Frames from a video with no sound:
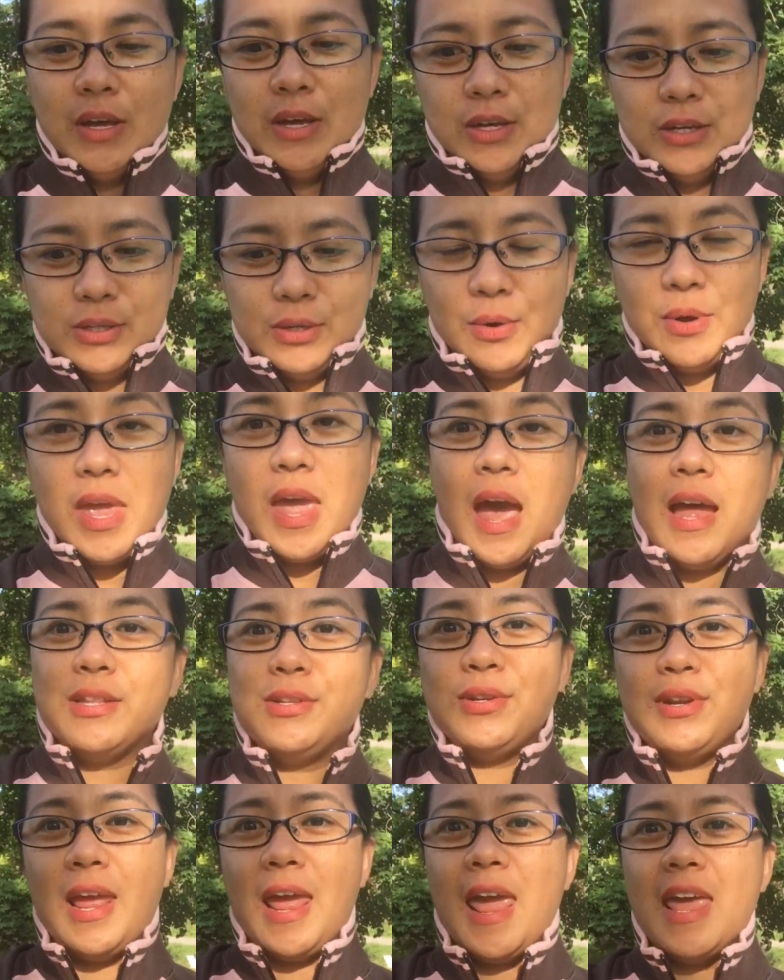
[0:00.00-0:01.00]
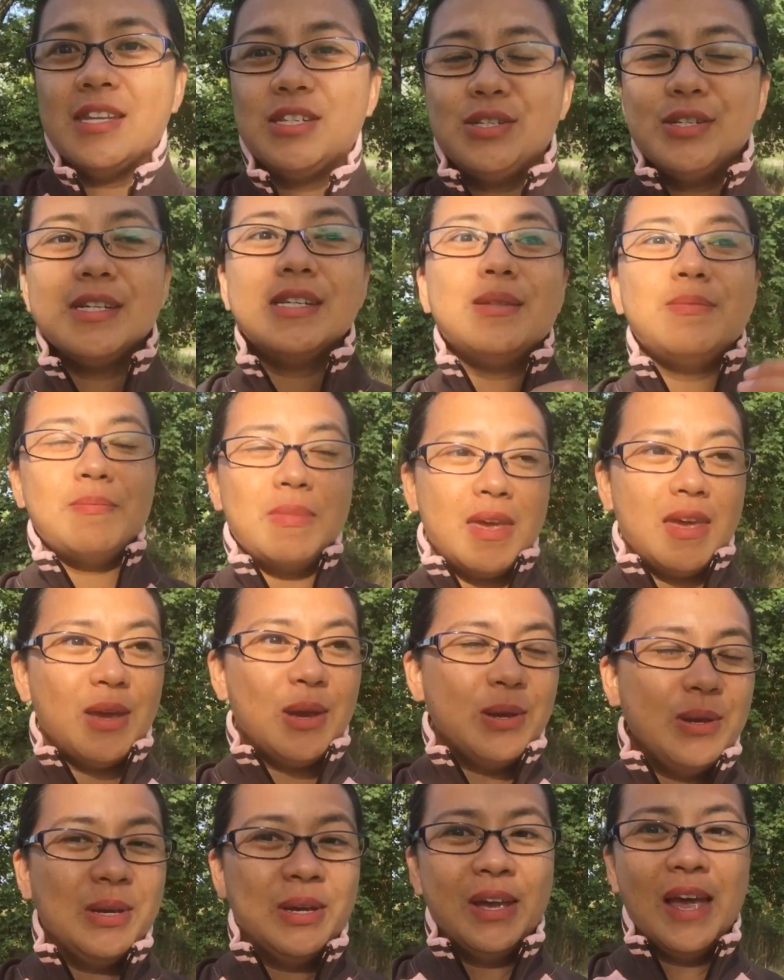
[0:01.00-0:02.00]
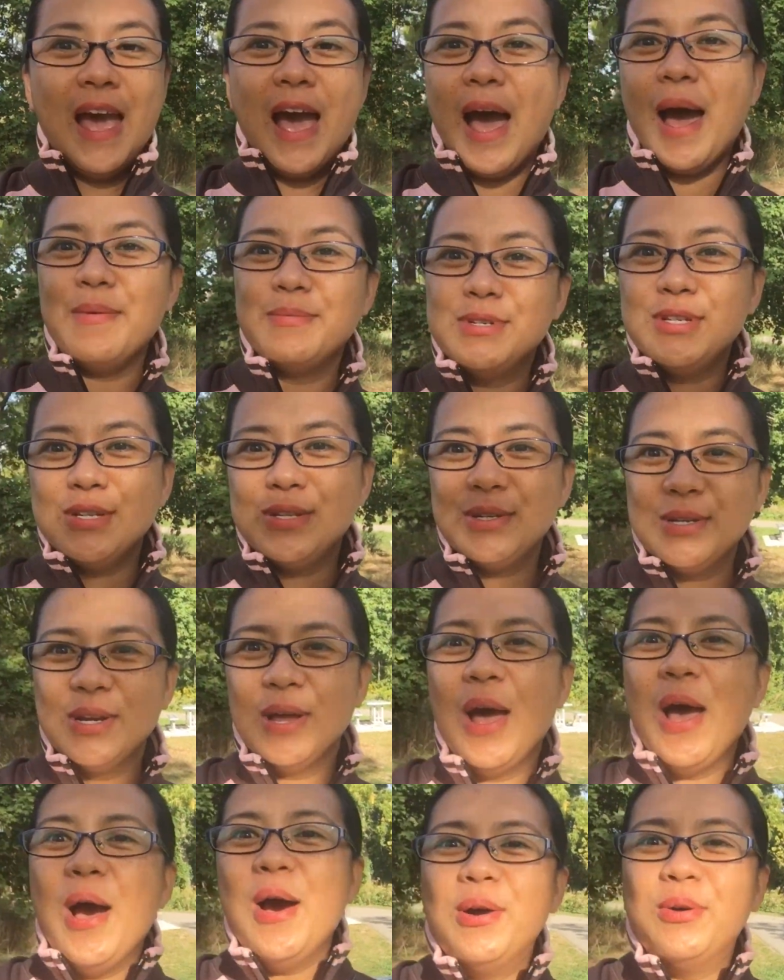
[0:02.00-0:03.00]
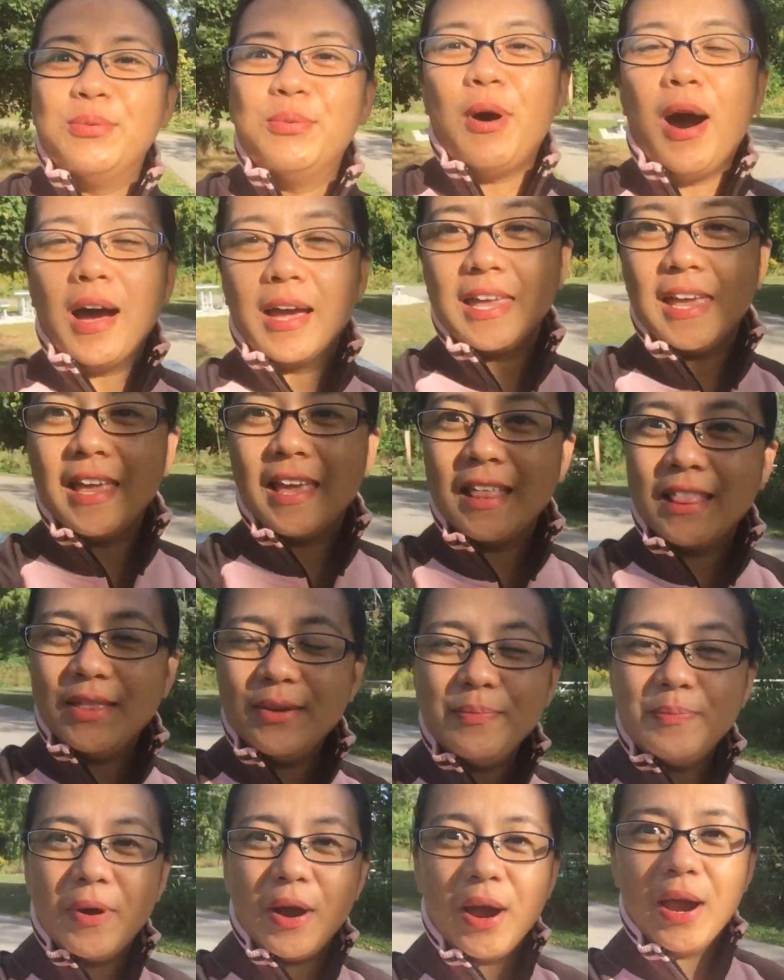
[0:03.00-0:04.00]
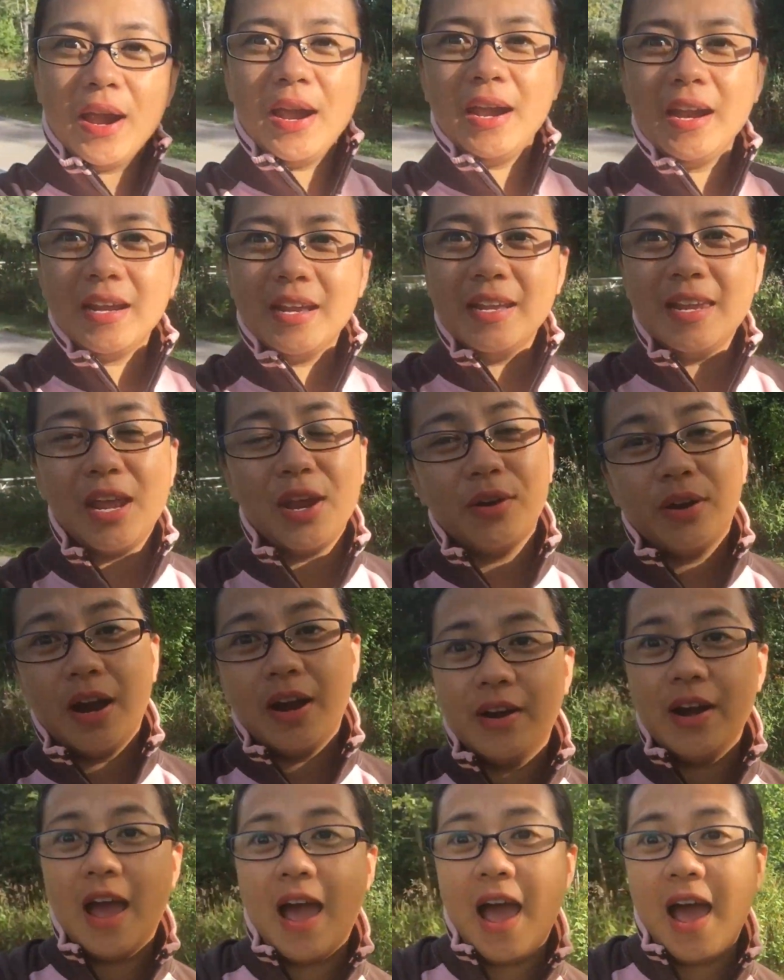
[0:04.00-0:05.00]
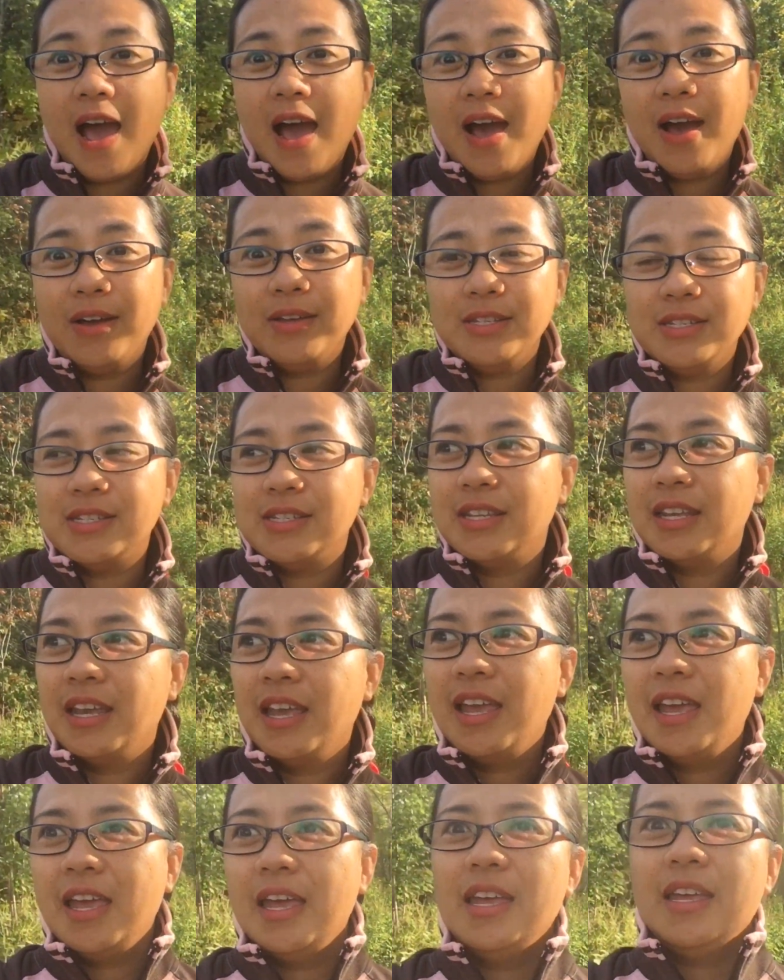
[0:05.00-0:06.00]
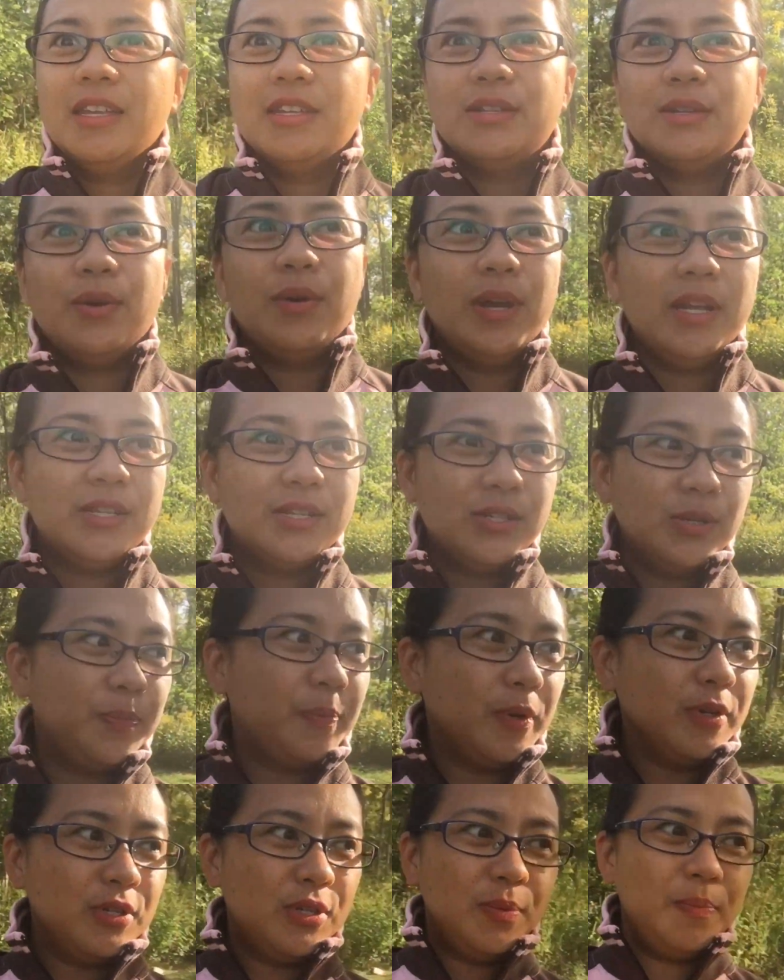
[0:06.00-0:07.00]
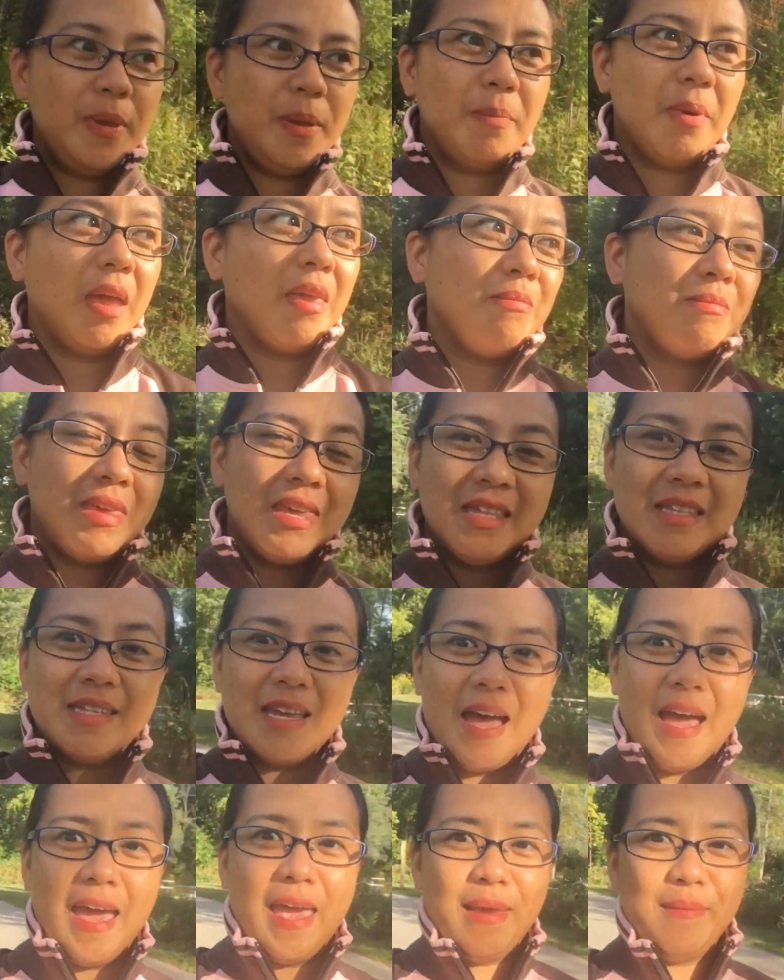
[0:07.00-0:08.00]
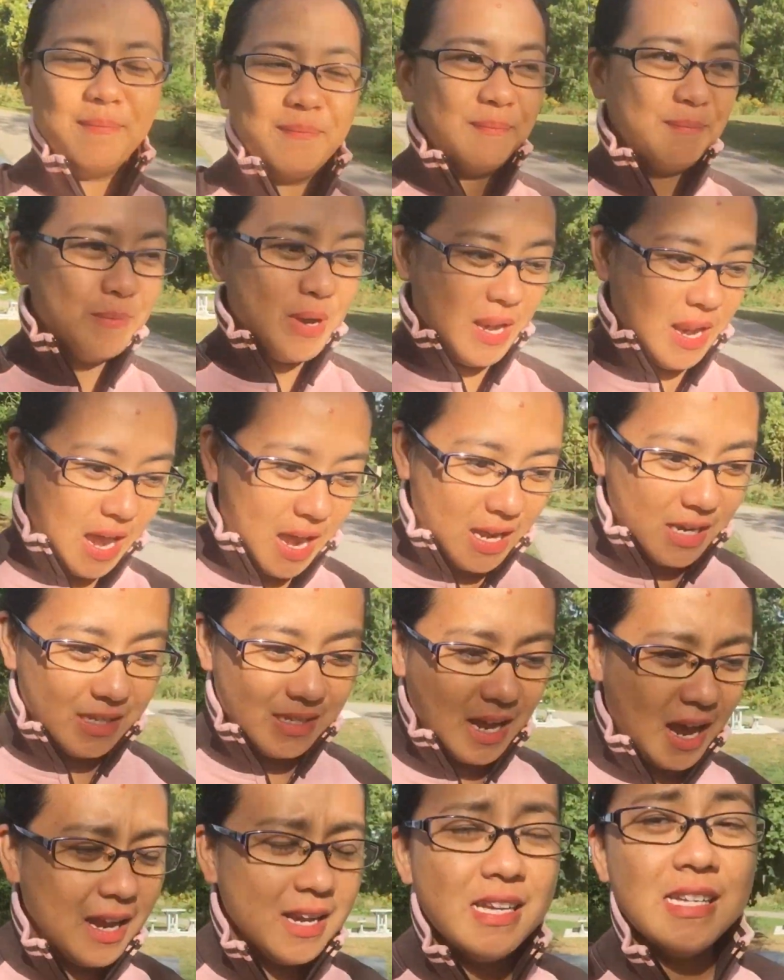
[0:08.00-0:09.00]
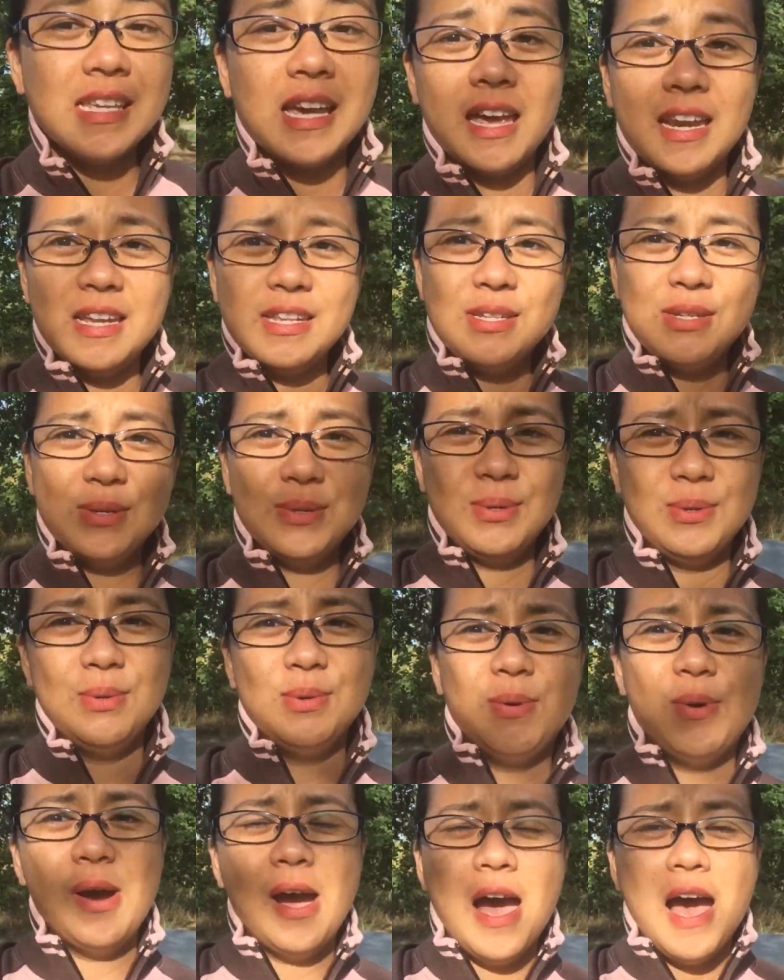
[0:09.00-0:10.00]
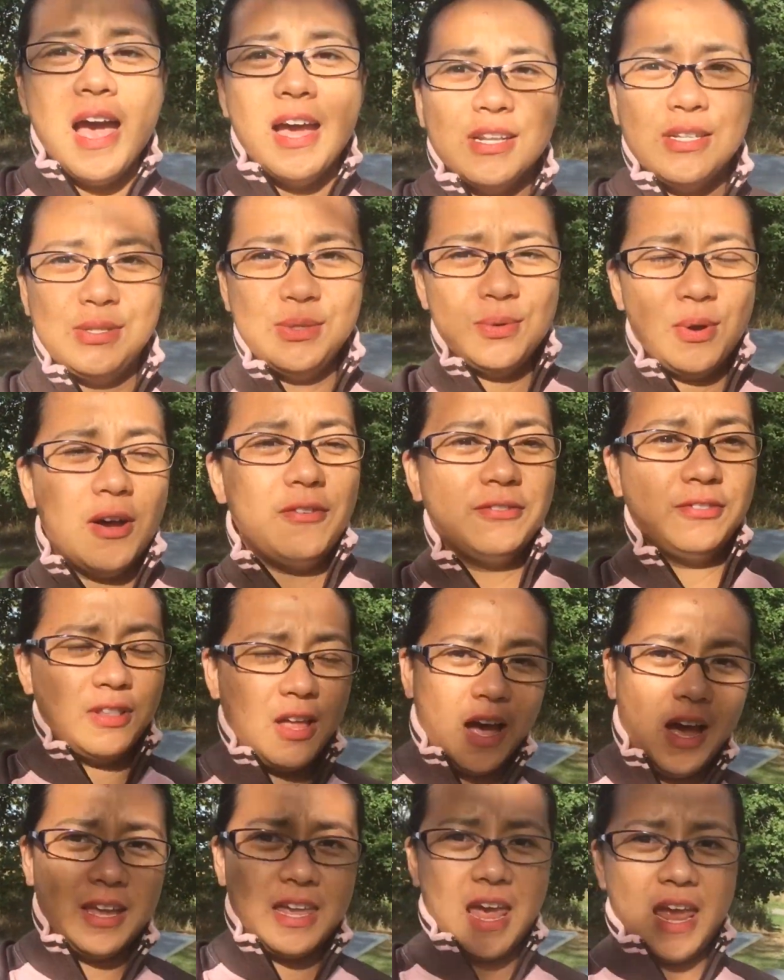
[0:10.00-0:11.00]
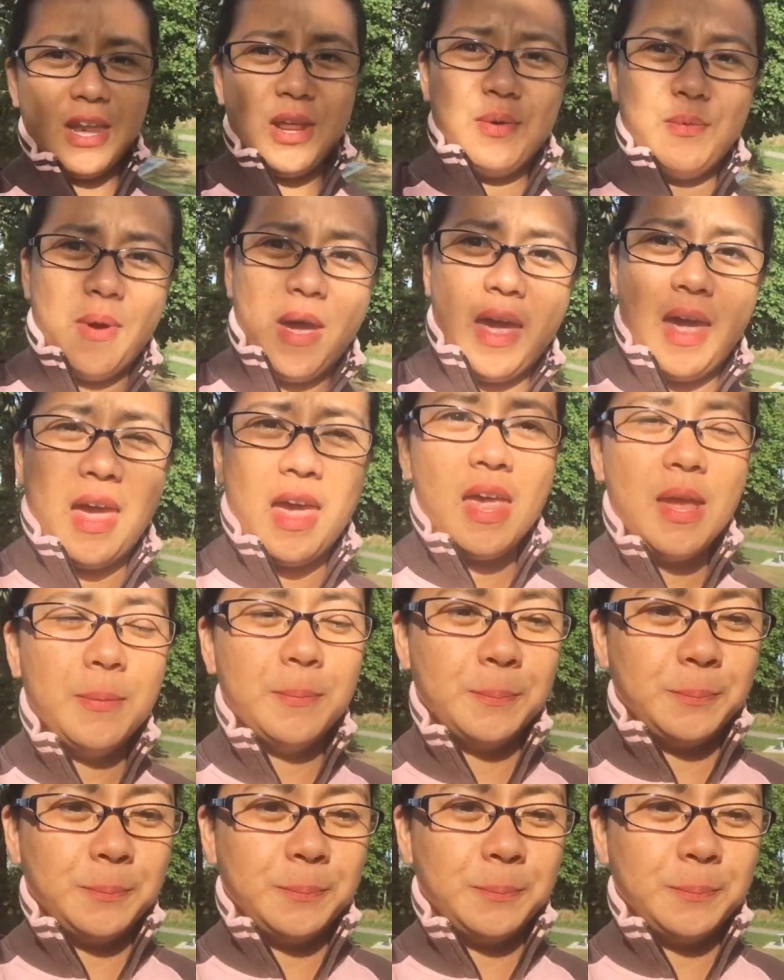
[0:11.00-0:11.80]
So yeah, today it's just me. I'm just walking in the park near our house. So it's supposed to be my me time, but I decided to do a vlog anyway.